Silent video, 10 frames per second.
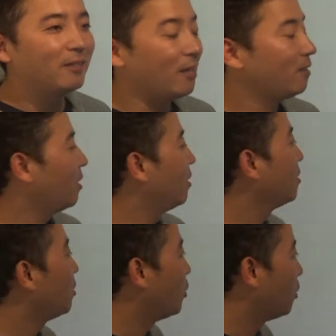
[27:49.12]
says
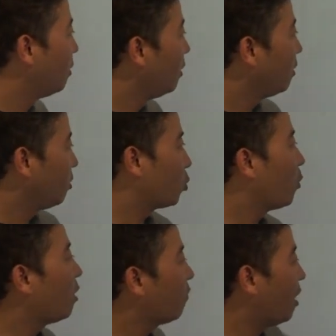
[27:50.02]
is, you know, the
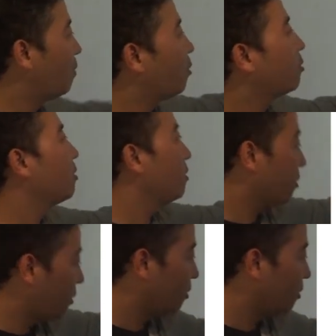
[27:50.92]
square of hypotenuse